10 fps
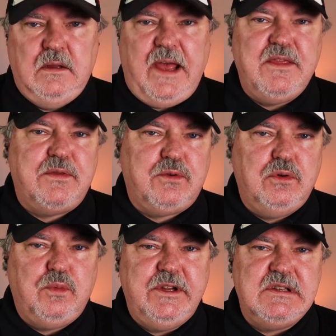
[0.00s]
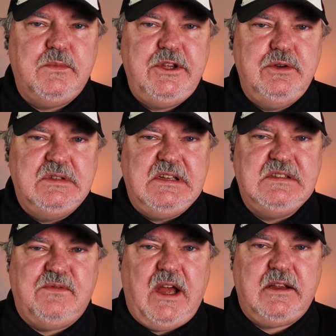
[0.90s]
And the third reason we use these
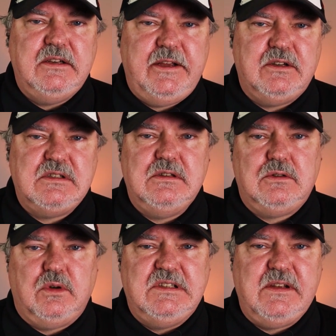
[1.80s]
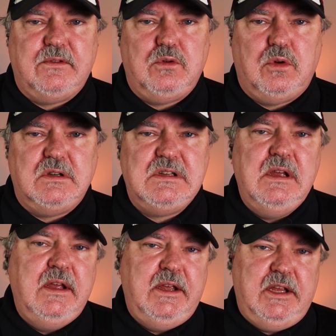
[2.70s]
flat containers, the 27 quarts,
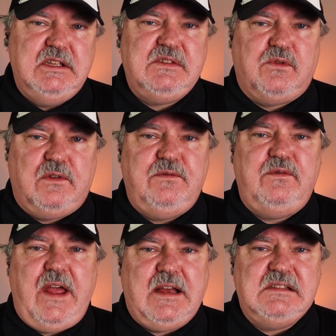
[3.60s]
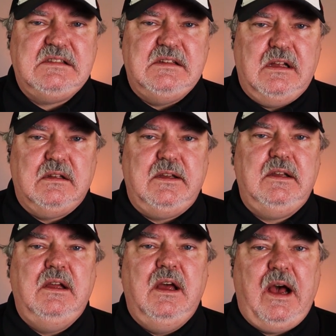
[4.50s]
is for fast
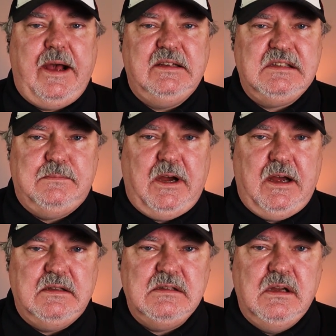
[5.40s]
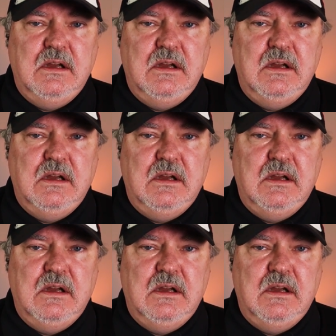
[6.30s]
selling isopods.